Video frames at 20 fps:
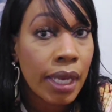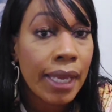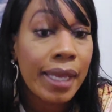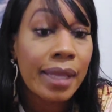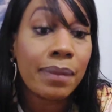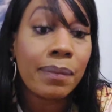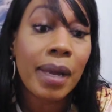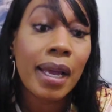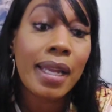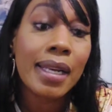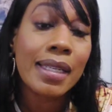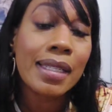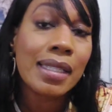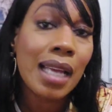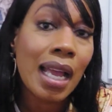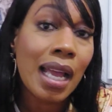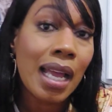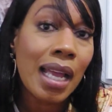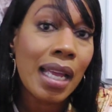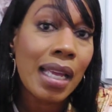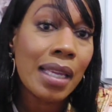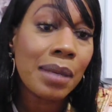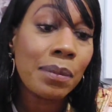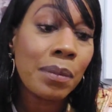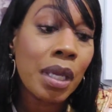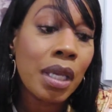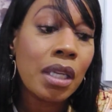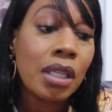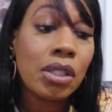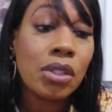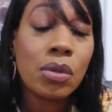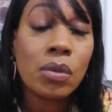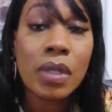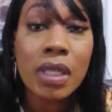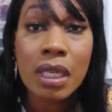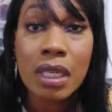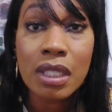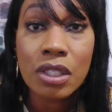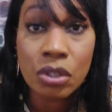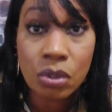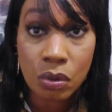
And by the time you get